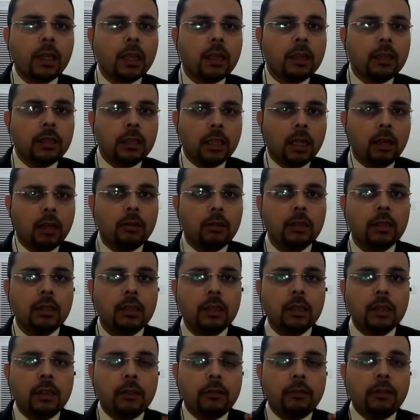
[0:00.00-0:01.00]
Now,
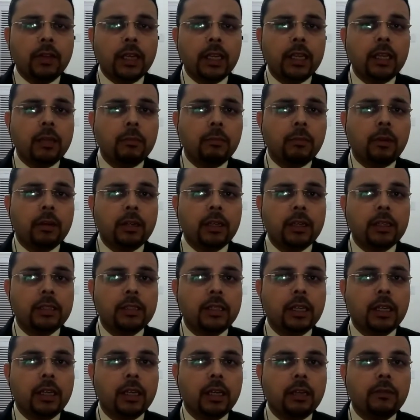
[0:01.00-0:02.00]
very important
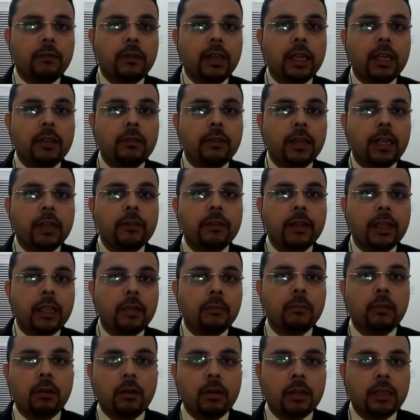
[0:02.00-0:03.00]
secret, very
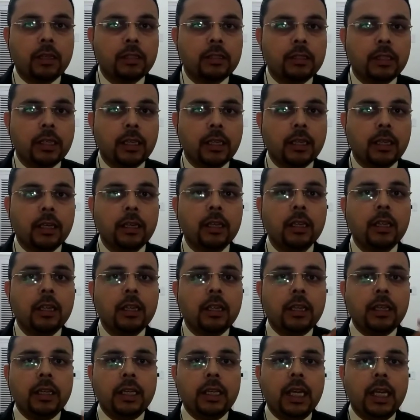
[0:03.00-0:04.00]
important secret.
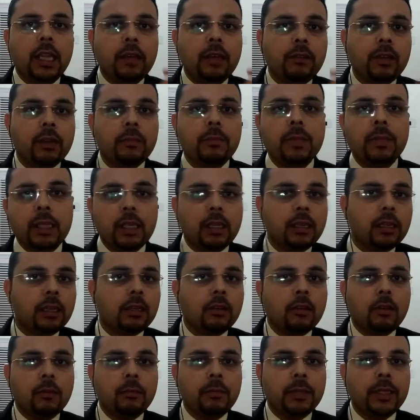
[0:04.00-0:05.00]
Never be a
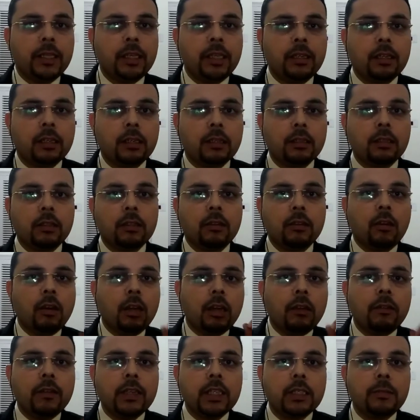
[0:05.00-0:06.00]
competitor,
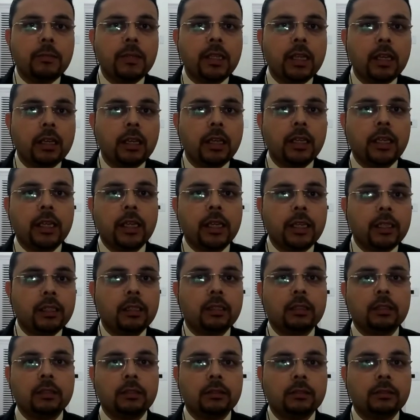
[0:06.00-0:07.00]
always be a
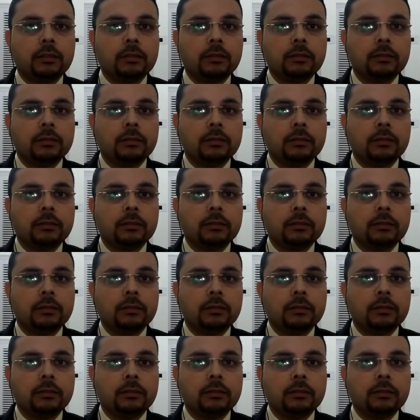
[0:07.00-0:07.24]
creator.